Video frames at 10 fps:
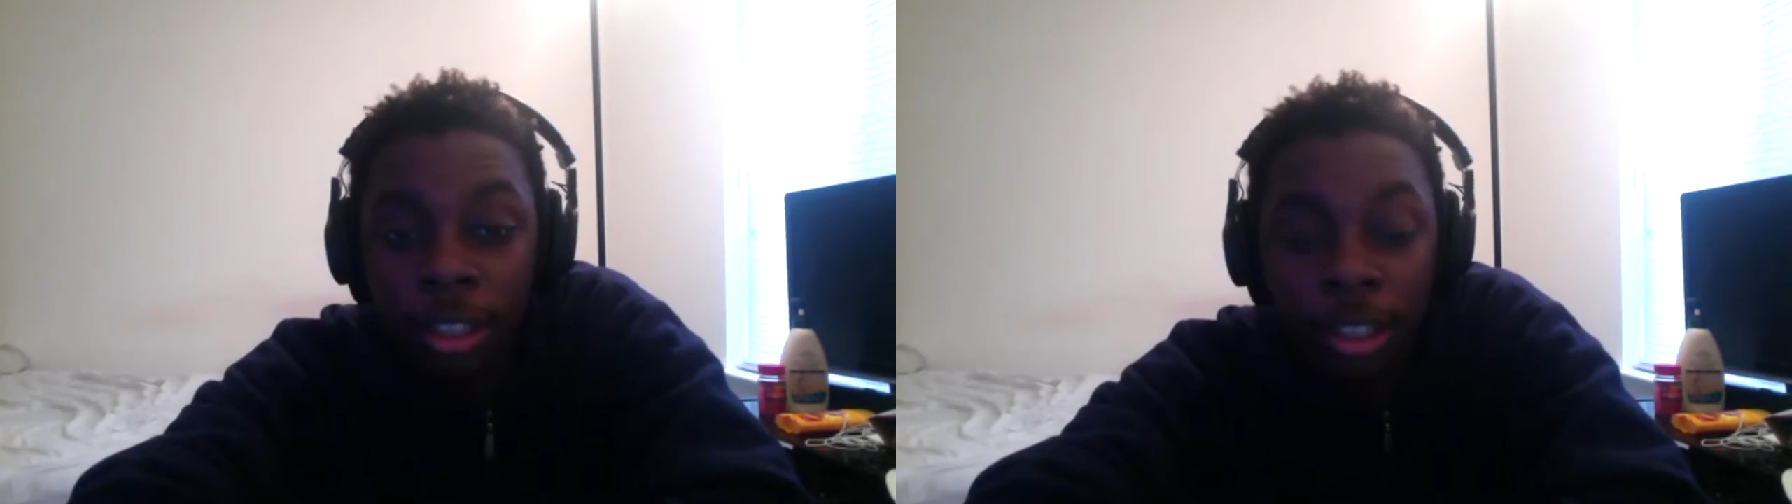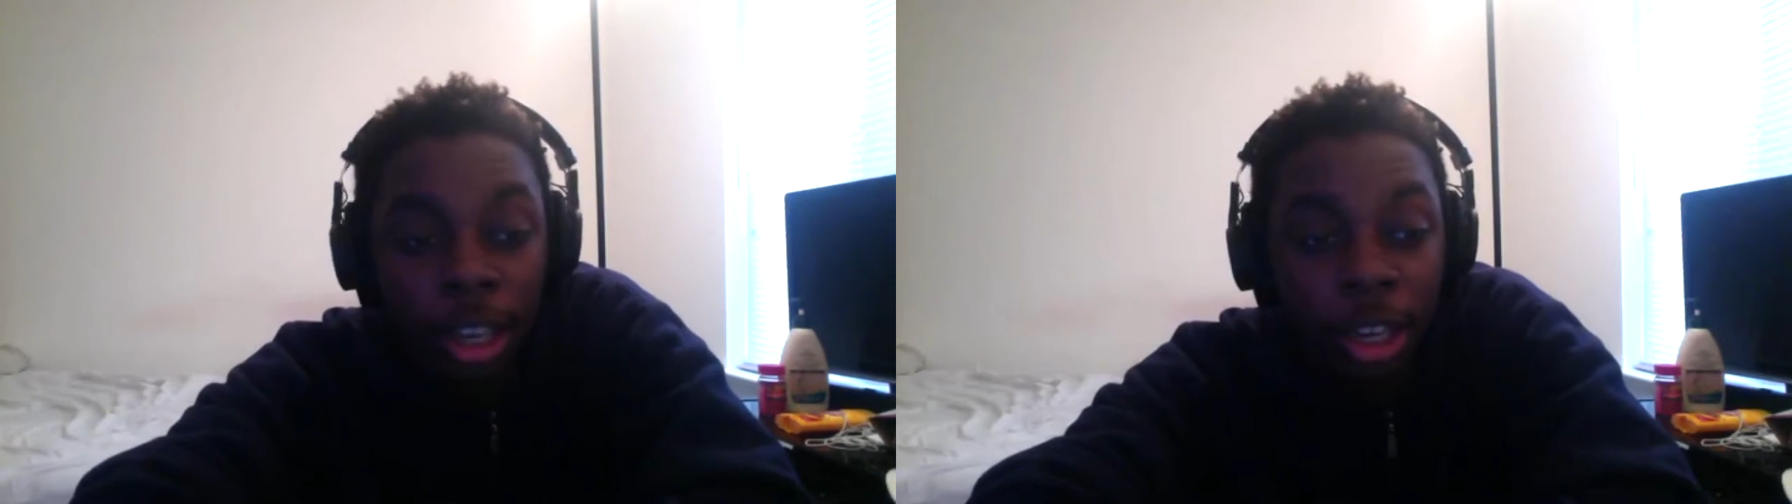
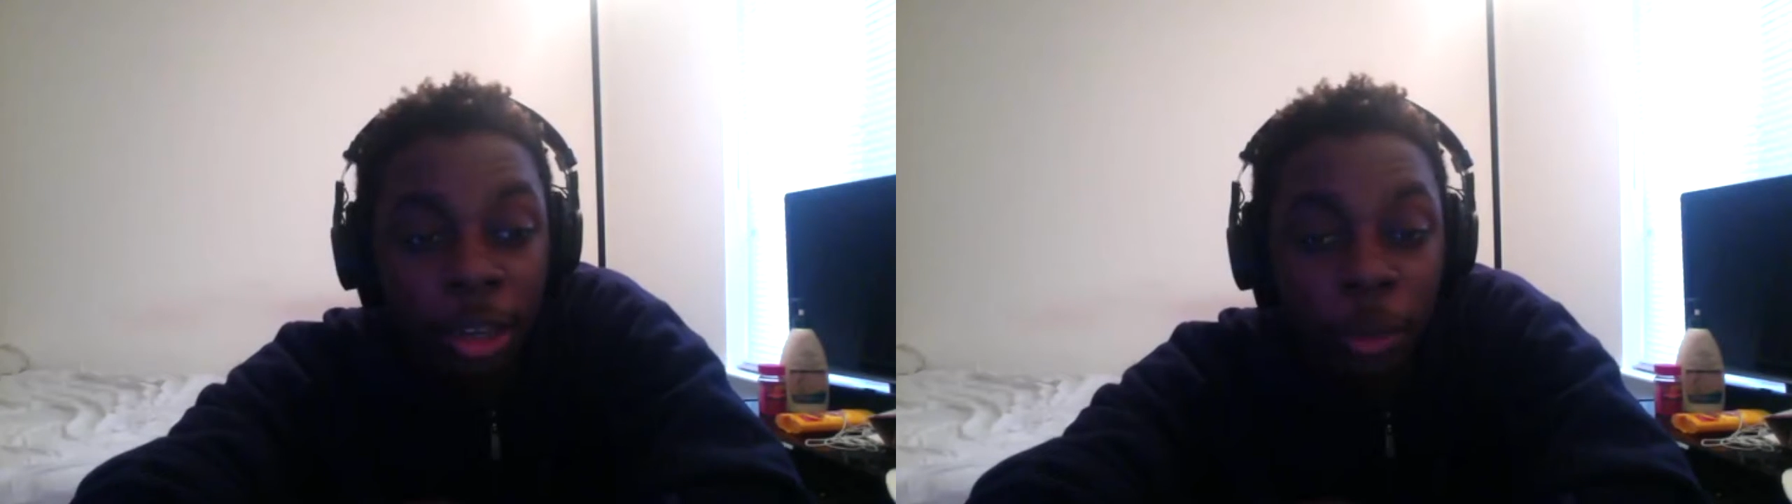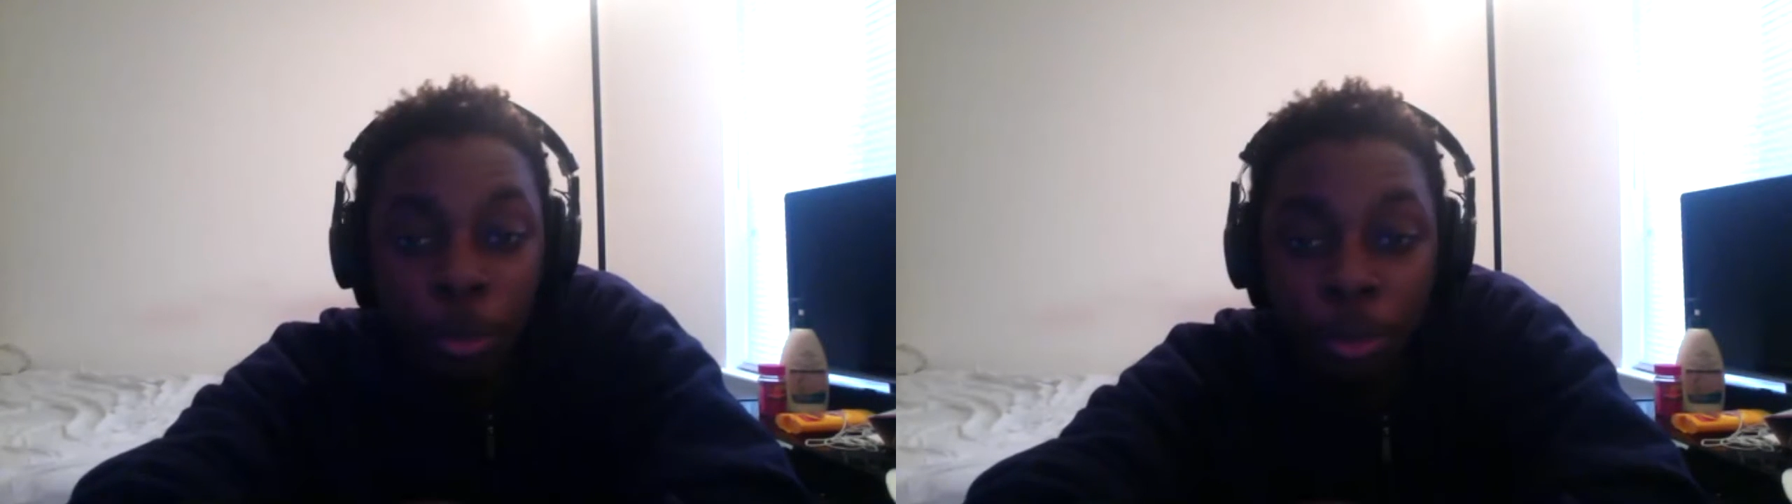Gay
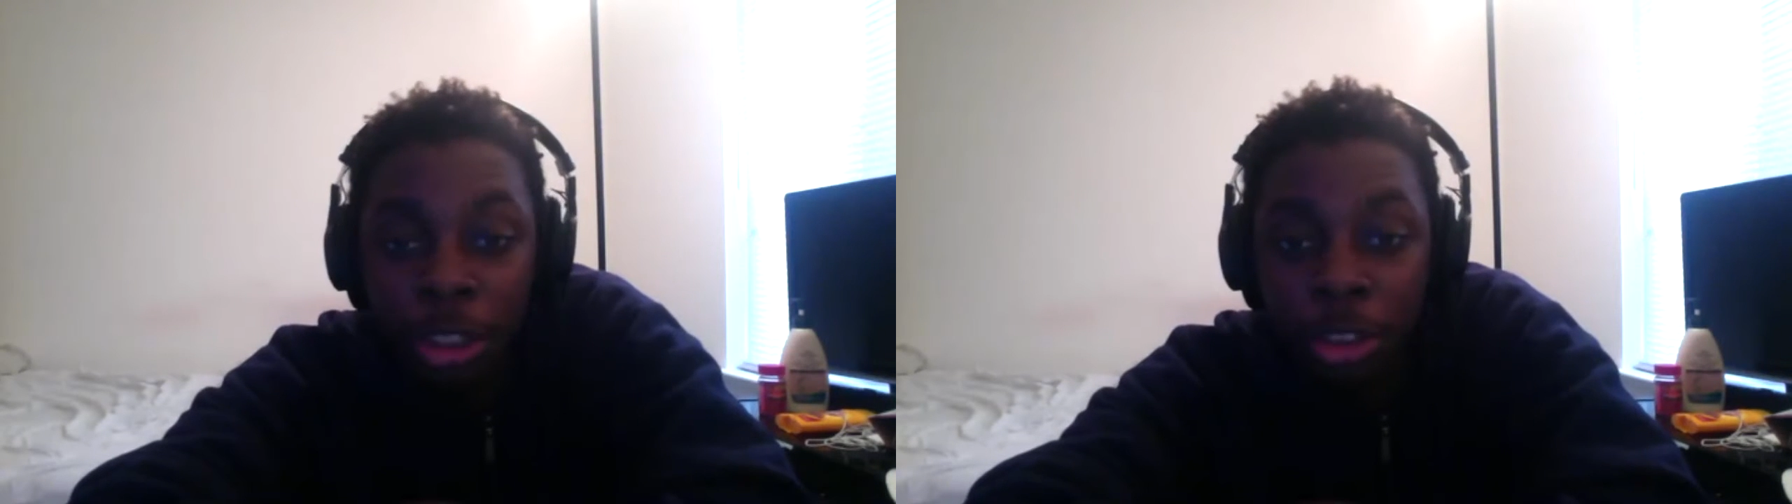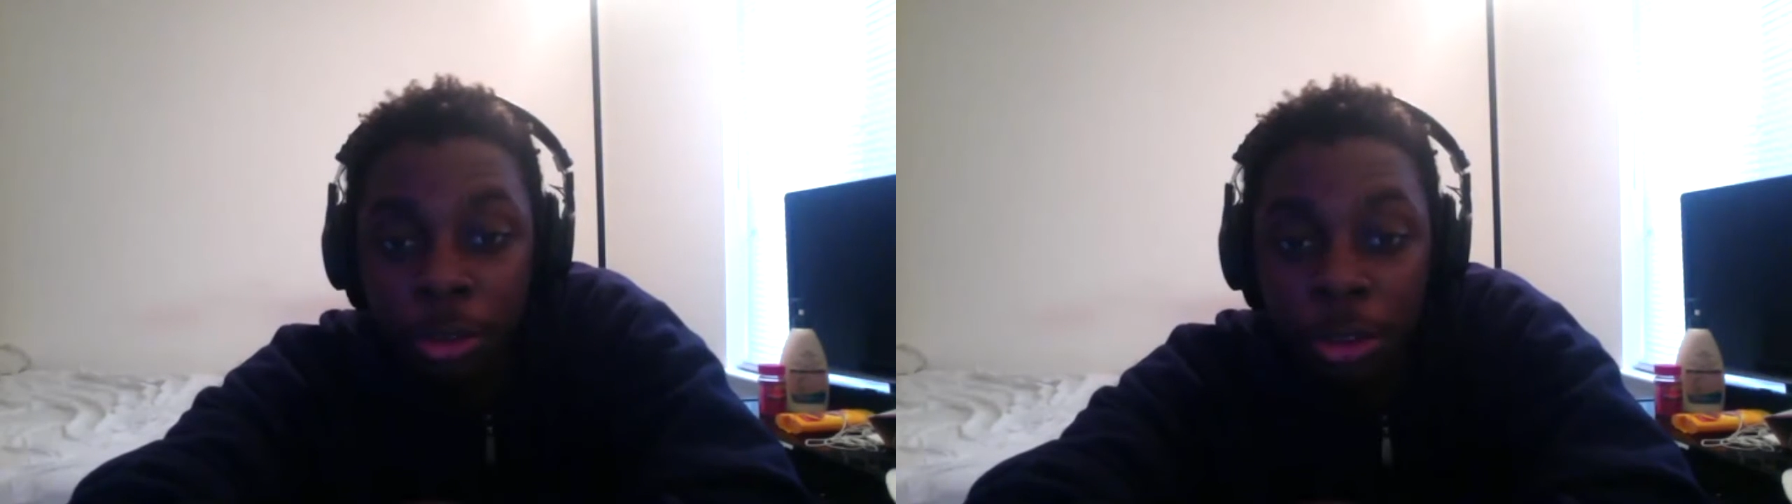Beach